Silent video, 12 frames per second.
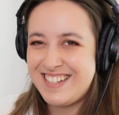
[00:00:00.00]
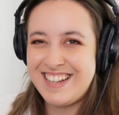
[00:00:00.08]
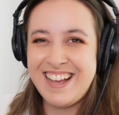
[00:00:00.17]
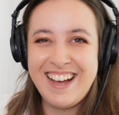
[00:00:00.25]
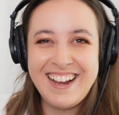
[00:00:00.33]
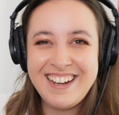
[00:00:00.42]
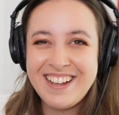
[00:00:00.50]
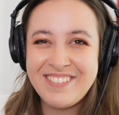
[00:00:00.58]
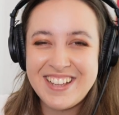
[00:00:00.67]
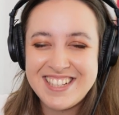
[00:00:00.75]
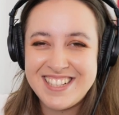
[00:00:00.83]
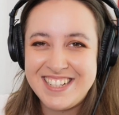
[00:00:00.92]
I
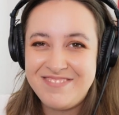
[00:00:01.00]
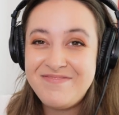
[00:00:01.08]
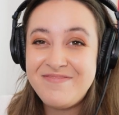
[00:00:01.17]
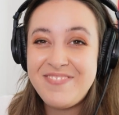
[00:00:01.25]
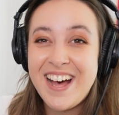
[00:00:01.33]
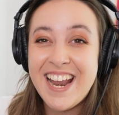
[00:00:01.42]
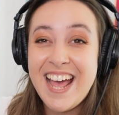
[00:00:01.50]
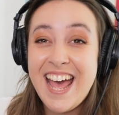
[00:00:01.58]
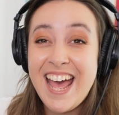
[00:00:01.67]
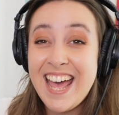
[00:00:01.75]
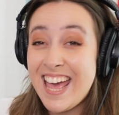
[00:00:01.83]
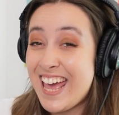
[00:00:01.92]
love that
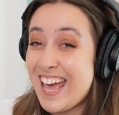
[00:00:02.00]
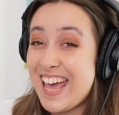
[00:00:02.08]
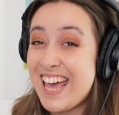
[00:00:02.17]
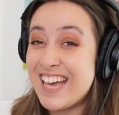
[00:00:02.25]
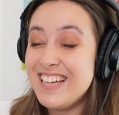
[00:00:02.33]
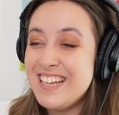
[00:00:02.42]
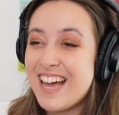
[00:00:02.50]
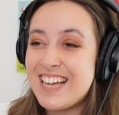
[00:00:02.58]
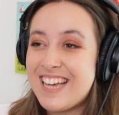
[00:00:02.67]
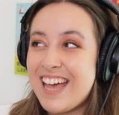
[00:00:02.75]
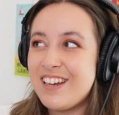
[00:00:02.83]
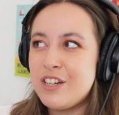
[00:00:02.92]
somebody.
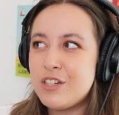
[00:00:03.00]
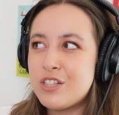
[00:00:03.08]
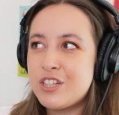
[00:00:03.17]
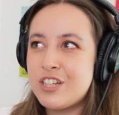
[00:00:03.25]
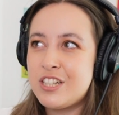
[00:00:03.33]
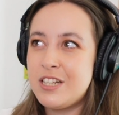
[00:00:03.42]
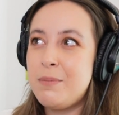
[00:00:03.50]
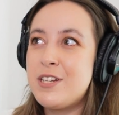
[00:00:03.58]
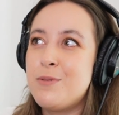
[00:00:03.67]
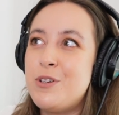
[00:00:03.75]
Again, similar to